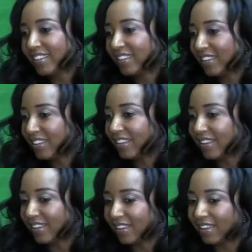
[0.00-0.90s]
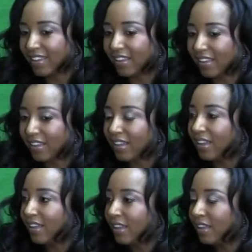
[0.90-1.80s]

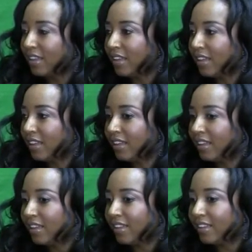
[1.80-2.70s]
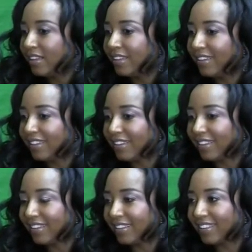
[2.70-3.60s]

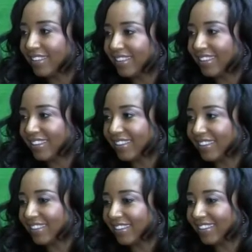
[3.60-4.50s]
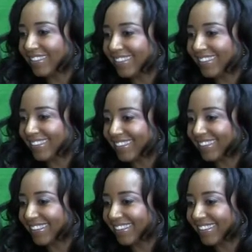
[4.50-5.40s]
(silent)